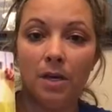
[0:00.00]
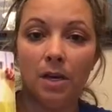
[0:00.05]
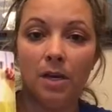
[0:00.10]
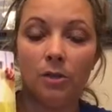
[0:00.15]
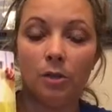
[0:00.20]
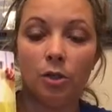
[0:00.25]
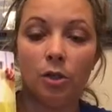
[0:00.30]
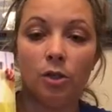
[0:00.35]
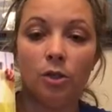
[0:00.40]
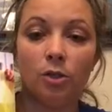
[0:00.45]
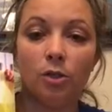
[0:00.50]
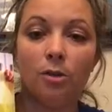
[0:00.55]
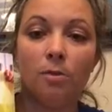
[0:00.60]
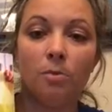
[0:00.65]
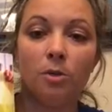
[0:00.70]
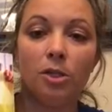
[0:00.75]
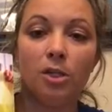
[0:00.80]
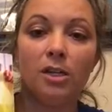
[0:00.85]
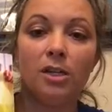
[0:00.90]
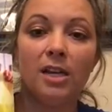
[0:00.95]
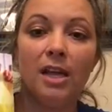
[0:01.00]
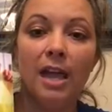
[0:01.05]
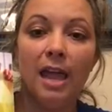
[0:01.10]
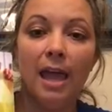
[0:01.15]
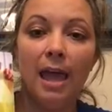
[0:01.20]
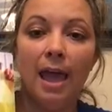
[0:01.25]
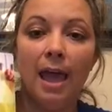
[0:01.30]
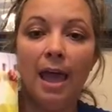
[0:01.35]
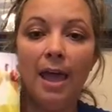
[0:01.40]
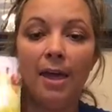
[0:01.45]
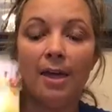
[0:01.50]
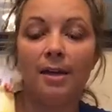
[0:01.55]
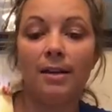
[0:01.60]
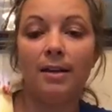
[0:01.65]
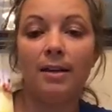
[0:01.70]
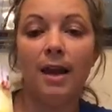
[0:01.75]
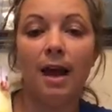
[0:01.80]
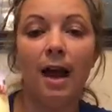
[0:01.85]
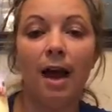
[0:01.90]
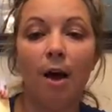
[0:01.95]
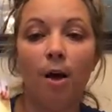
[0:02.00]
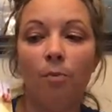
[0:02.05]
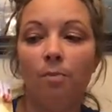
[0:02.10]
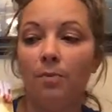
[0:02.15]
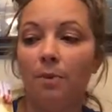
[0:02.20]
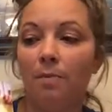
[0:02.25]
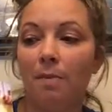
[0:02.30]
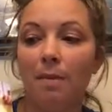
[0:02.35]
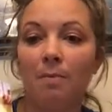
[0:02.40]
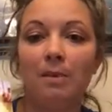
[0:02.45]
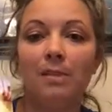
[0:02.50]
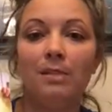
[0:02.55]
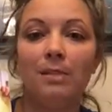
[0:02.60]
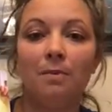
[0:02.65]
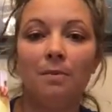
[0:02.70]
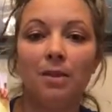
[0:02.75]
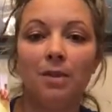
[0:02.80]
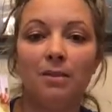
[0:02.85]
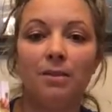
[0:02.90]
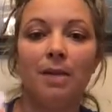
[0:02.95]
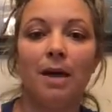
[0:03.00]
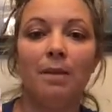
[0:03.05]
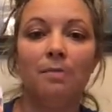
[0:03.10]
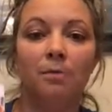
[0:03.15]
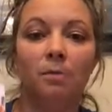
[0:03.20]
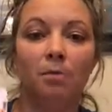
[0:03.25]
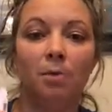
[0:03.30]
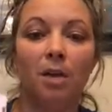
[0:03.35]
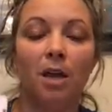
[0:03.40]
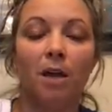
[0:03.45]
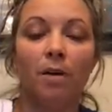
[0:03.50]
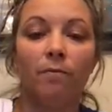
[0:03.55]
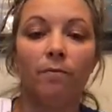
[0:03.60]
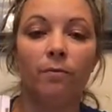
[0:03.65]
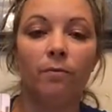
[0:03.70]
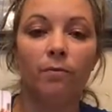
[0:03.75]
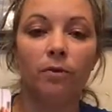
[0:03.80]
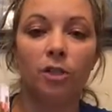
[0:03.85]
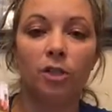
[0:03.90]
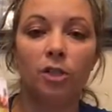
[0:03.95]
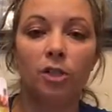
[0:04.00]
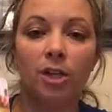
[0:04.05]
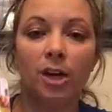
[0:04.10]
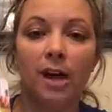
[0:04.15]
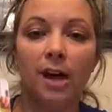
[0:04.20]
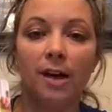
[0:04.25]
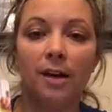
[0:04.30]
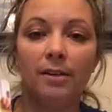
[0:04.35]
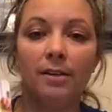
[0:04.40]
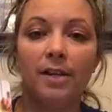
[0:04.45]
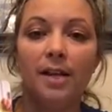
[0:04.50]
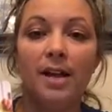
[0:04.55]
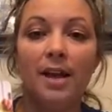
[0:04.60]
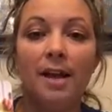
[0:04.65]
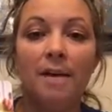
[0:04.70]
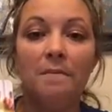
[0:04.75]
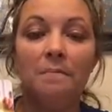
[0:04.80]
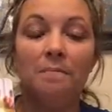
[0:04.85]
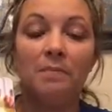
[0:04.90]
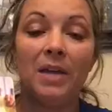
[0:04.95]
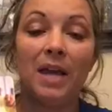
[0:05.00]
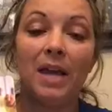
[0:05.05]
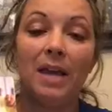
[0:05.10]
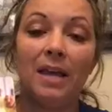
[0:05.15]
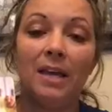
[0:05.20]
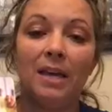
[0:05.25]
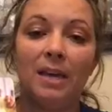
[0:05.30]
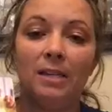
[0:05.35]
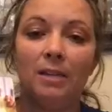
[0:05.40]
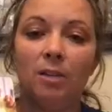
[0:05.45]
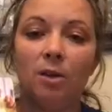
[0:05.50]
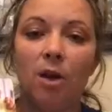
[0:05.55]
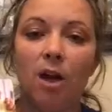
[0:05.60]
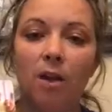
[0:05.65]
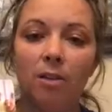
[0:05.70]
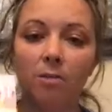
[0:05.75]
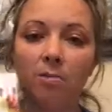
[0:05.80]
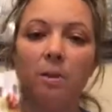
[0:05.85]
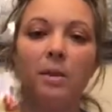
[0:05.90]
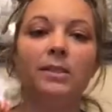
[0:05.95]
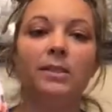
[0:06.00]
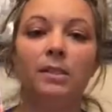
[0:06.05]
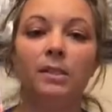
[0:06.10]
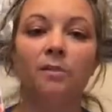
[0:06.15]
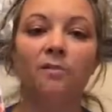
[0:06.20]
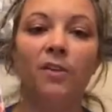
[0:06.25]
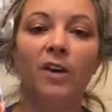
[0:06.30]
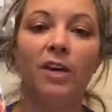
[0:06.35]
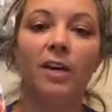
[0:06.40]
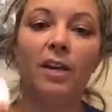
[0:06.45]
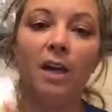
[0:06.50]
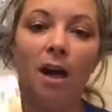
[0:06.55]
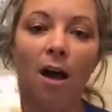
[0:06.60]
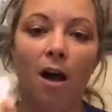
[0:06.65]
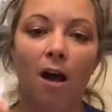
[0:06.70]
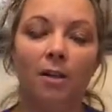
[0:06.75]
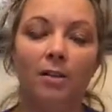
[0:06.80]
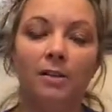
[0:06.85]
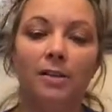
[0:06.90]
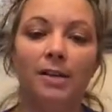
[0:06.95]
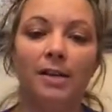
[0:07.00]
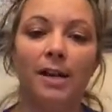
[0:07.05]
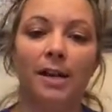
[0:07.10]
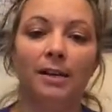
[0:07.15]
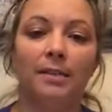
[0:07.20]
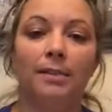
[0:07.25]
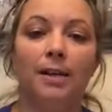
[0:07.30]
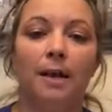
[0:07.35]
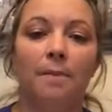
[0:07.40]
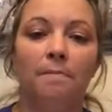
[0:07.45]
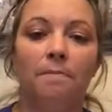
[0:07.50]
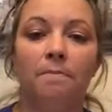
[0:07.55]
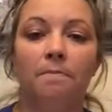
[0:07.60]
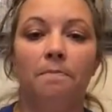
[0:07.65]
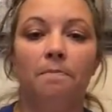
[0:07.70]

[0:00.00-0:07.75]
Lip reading: in the description, and I hope that maybe some of these games will be helpful for your child. And until all the pieces fit, I'll see you next time.